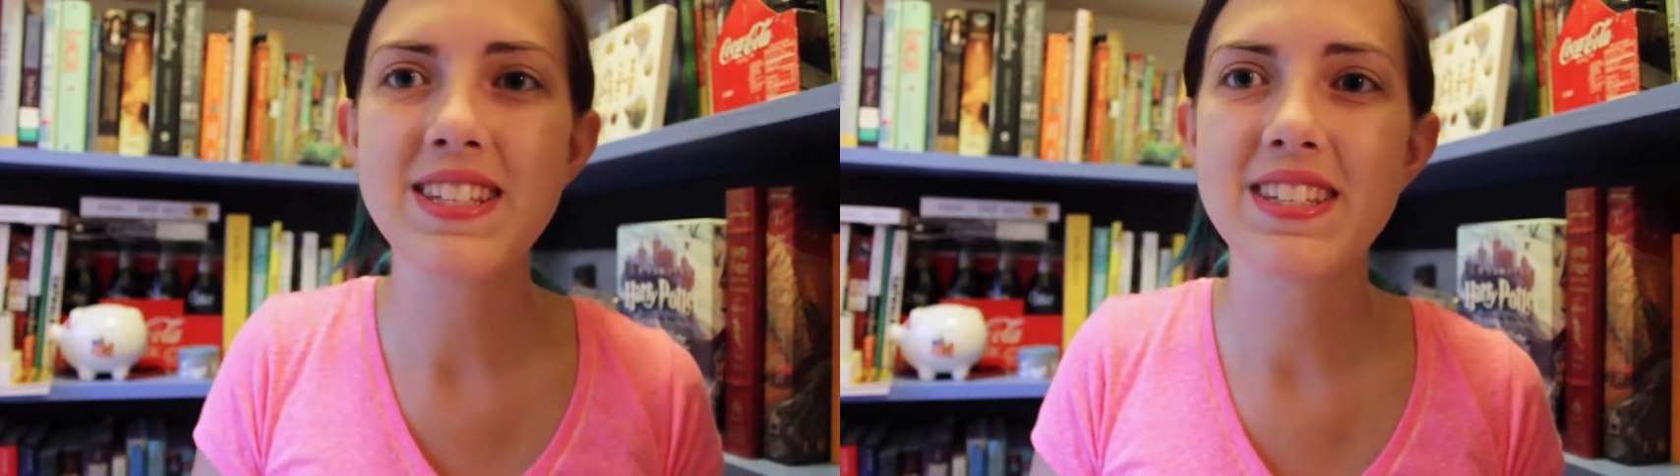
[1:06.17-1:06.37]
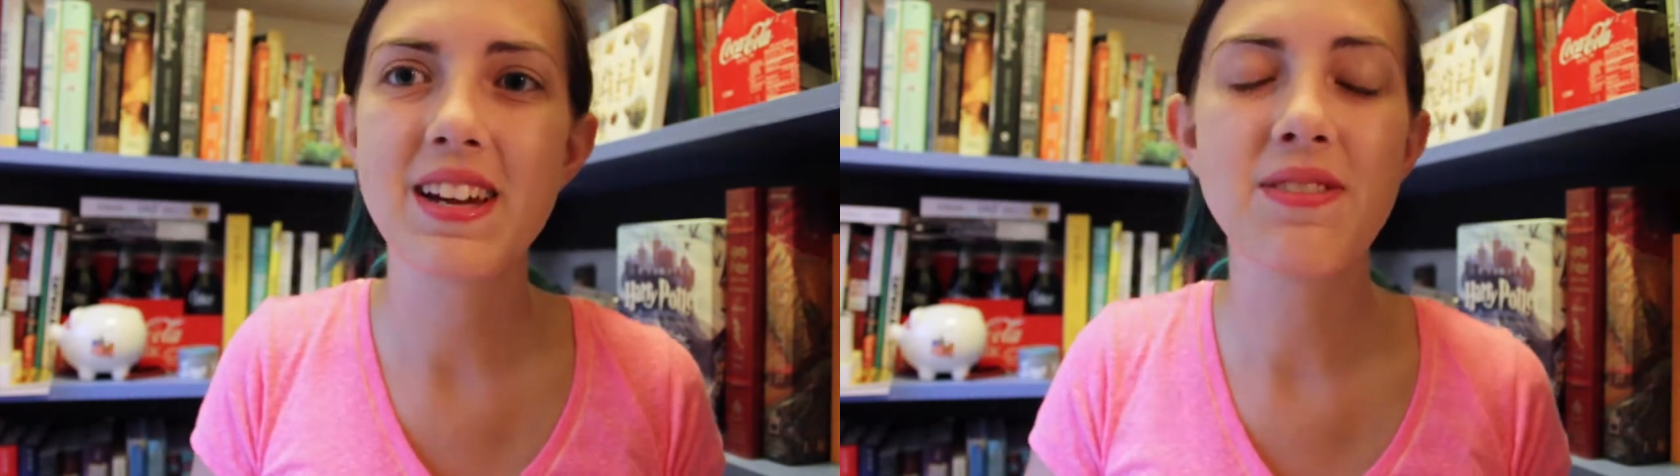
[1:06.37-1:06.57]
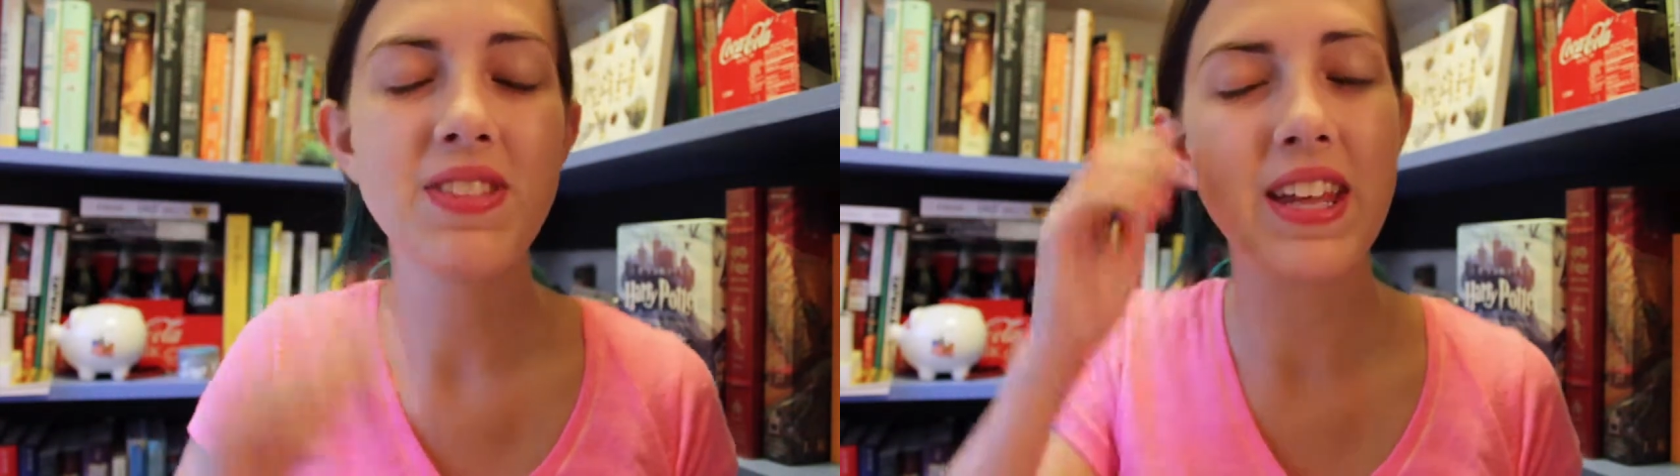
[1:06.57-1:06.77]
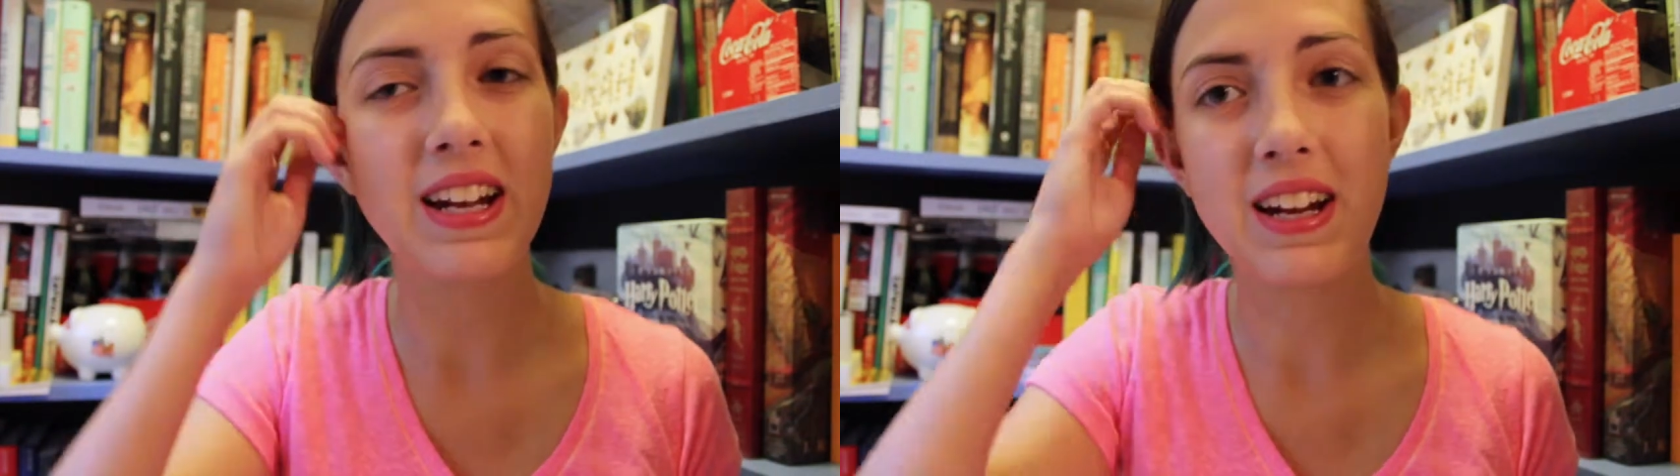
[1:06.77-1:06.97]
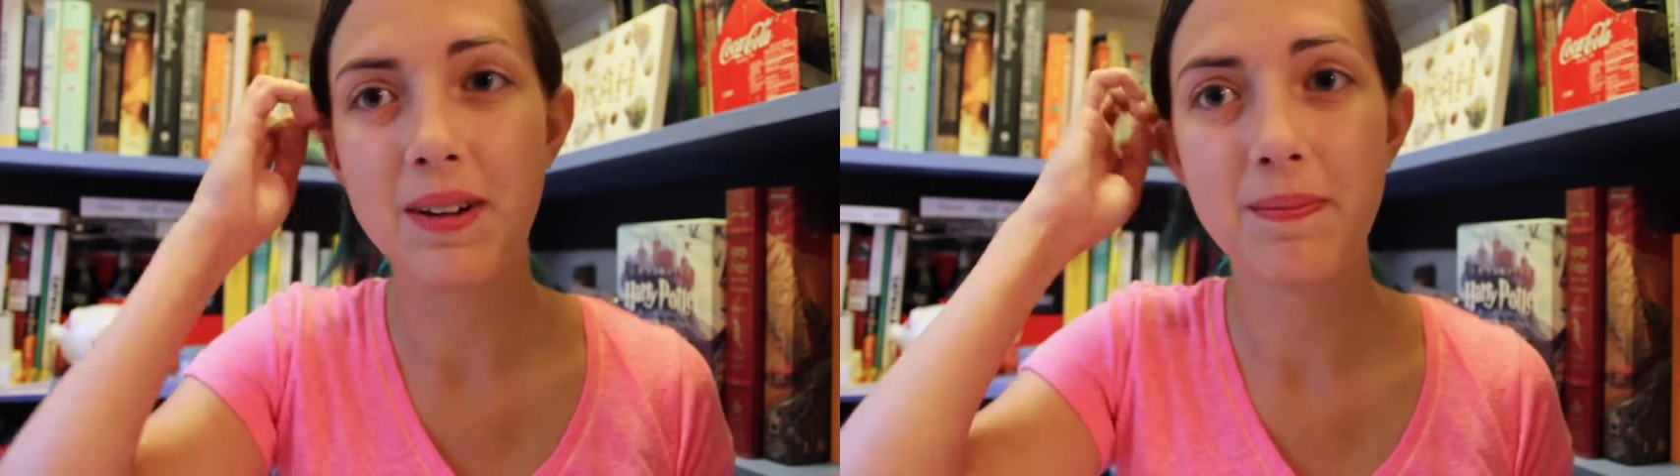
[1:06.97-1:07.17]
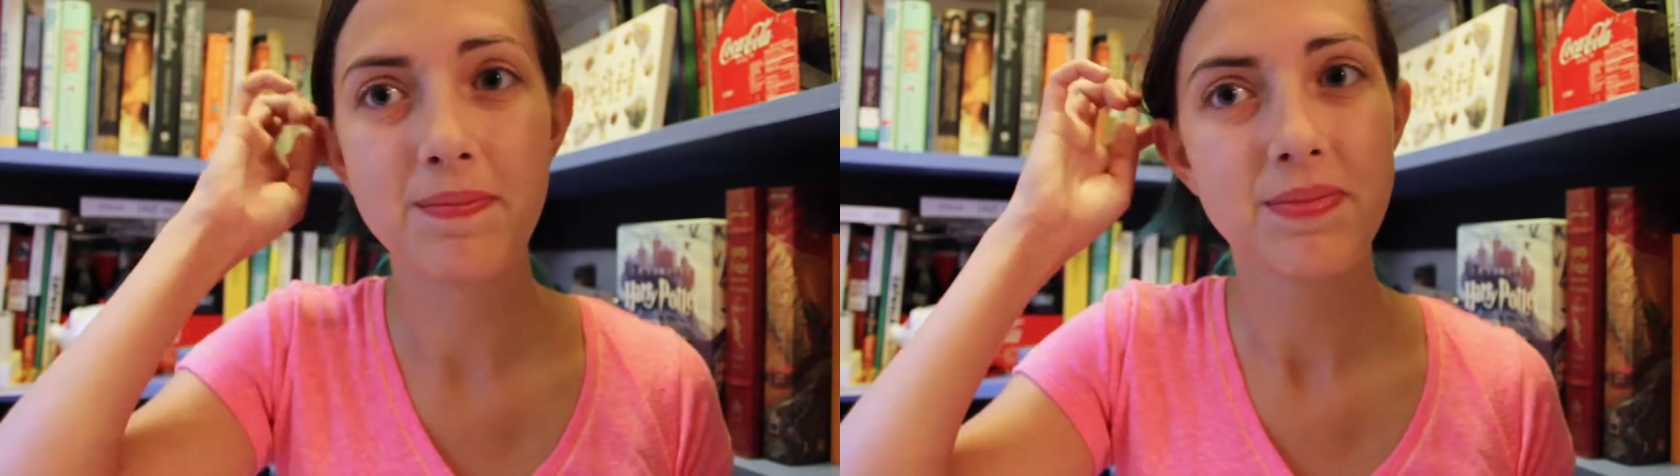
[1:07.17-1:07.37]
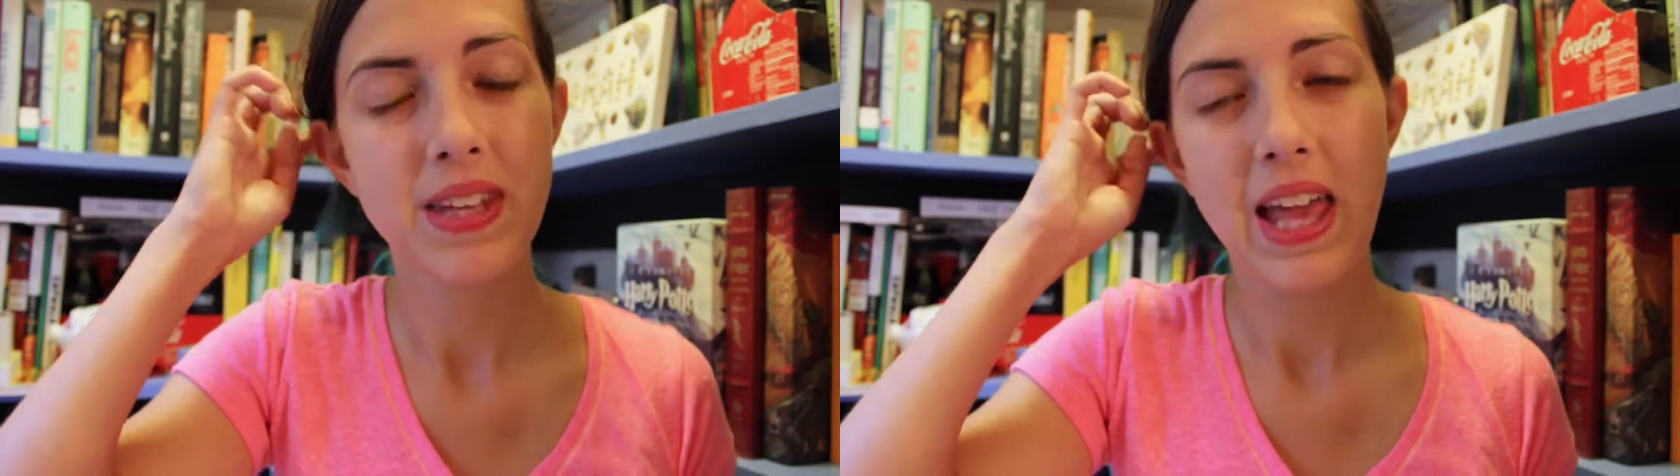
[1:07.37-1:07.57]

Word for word: stuff that um,